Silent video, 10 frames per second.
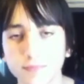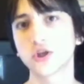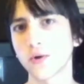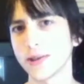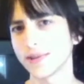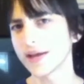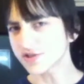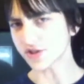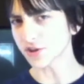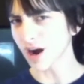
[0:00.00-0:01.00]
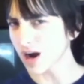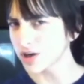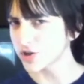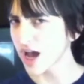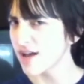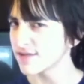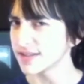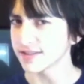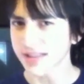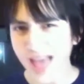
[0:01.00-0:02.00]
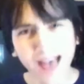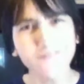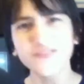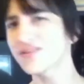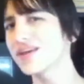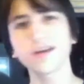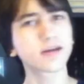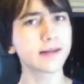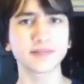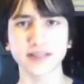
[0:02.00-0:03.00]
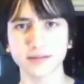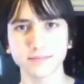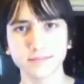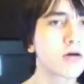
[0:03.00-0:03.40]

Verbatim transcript: So unless your hard drive is heavily encrypted,